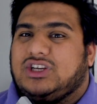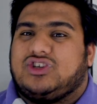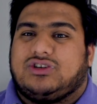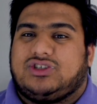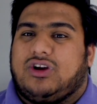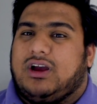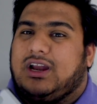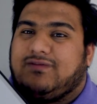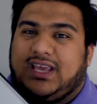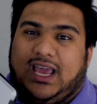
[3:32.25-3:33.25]
not strong
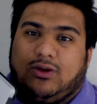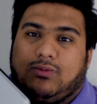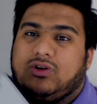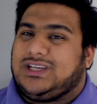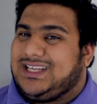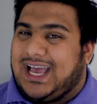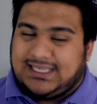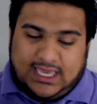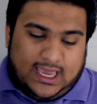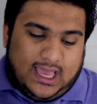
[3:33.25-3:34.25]
enough to handle
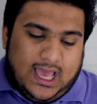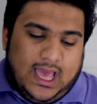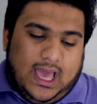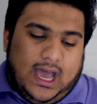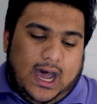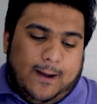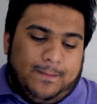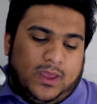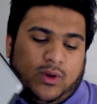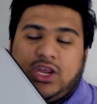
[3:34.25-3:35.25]
multitasking.
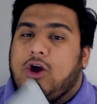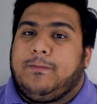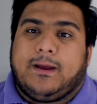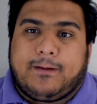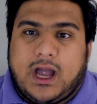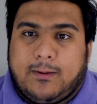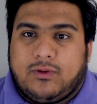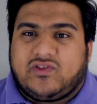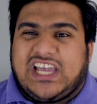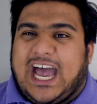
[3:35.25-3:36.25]
When you open up a
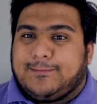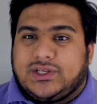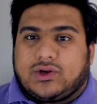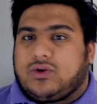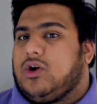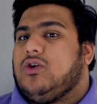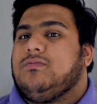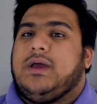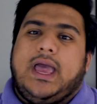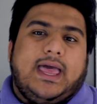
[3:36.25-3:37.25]
couple of tabs in
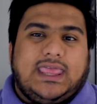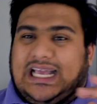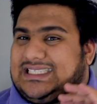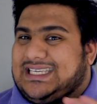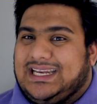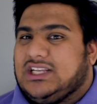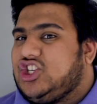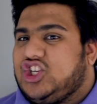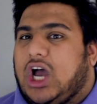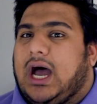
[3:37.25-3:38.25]
Chrome, that's it, it's
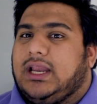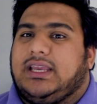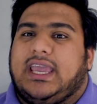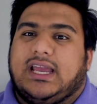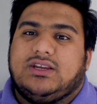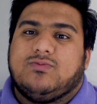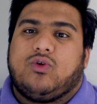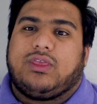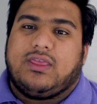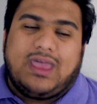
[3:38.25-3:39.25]
shot. You can't do
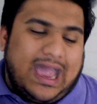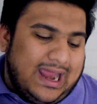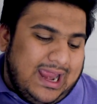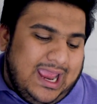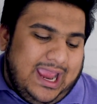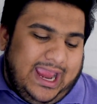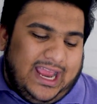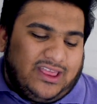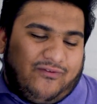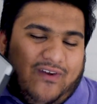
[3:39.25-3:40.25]
more than that.
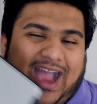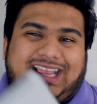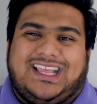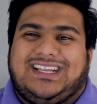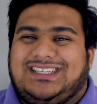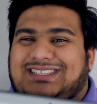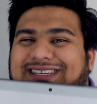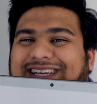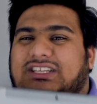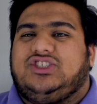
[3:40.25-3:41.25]
And the fact that
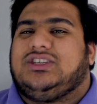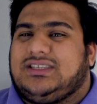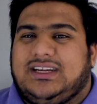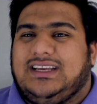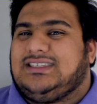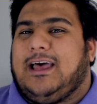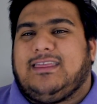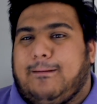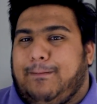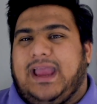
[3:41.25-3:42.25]

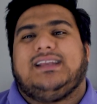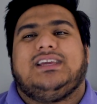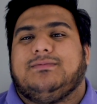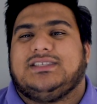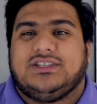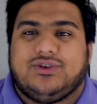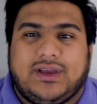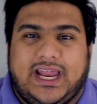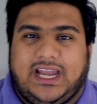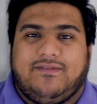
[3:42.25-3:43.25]
the Pentium isn't
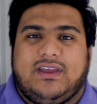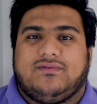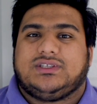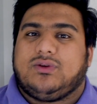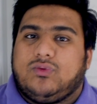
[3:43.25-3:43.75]
doing it any favors. It